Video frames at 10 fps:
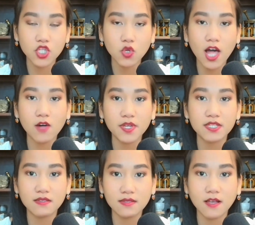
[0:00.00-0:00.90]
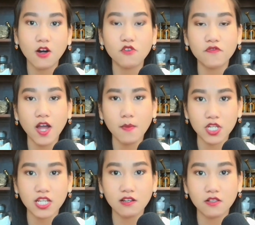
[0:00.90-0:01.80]
to help us solve a
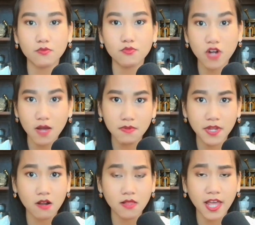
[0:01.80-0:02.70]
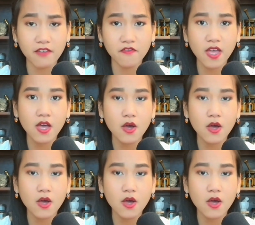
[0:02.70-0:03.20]
particular problem in our life,